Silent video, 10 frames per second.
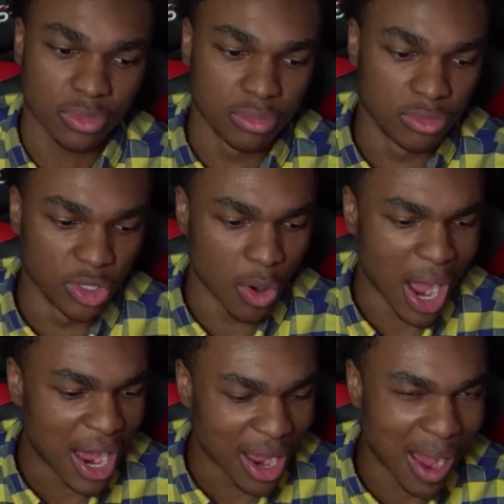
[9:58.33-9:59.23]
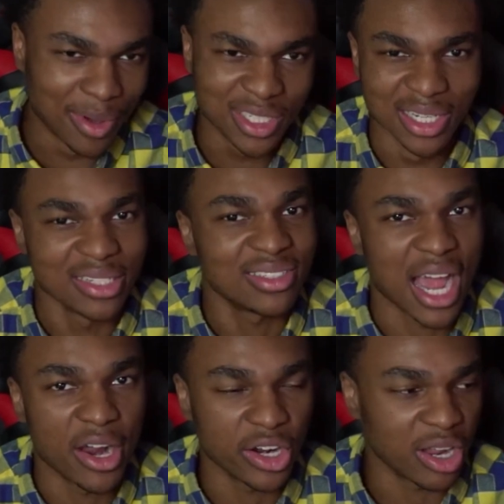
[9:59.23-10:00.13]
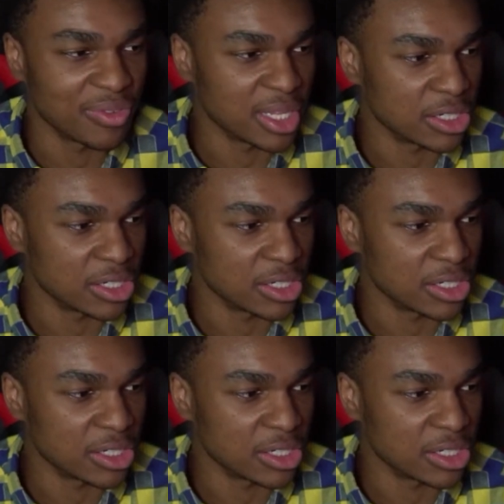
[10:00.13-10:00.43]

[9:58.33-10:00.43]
you know, how it's gonna sound and everything.